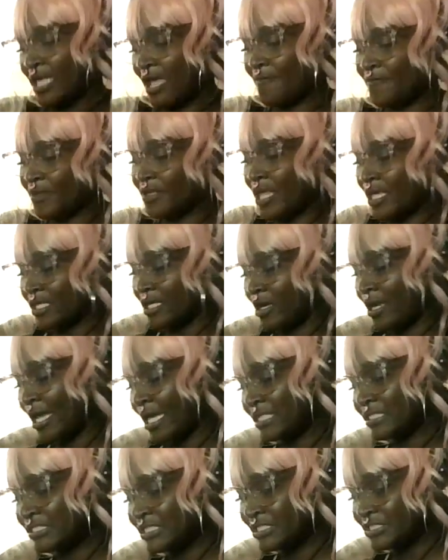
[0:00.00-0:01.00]
I feel like your
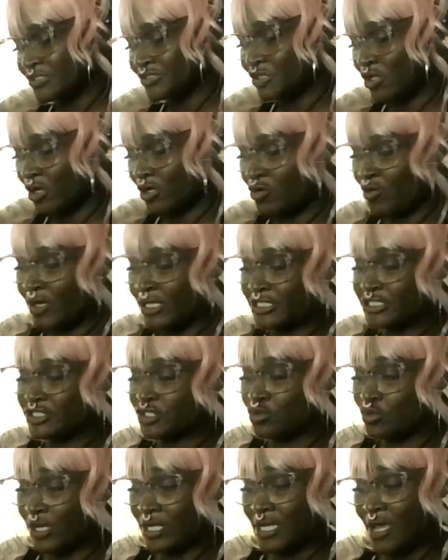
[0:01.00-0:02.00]
ancestors are going
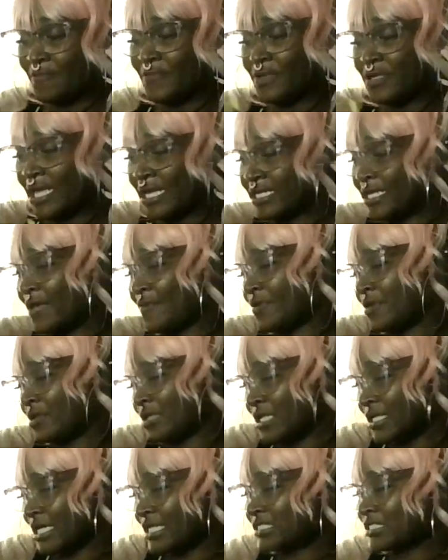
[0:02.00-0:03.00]
to, and I feel like
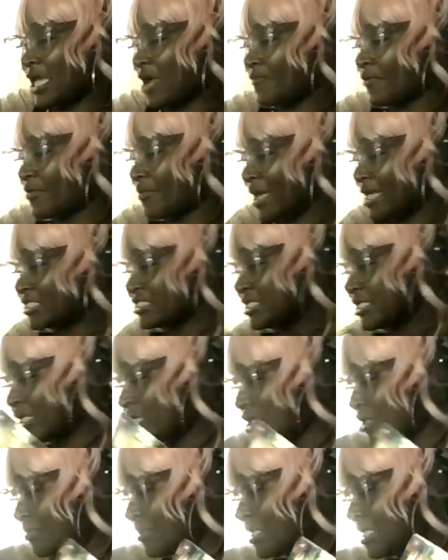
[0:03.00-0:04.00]
definitely that's confirmation. It
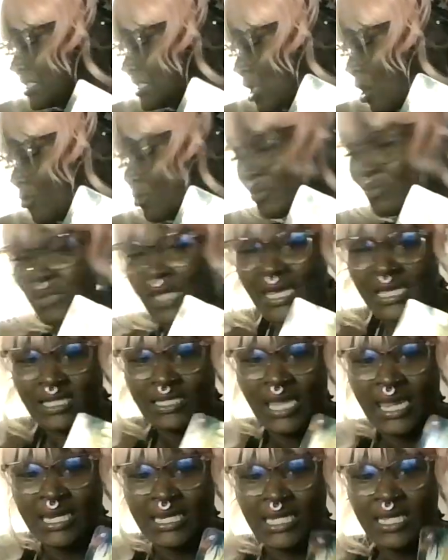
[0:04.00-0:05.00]
could be this older black
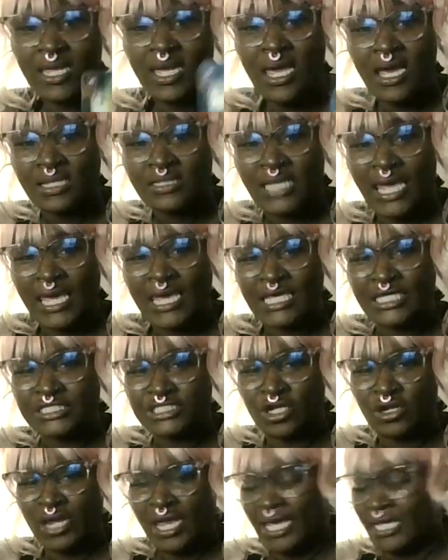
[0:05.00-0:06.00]
lady that is
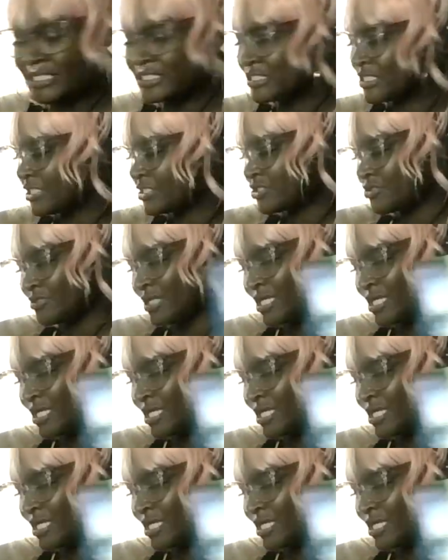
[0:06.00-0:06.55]
your ancestor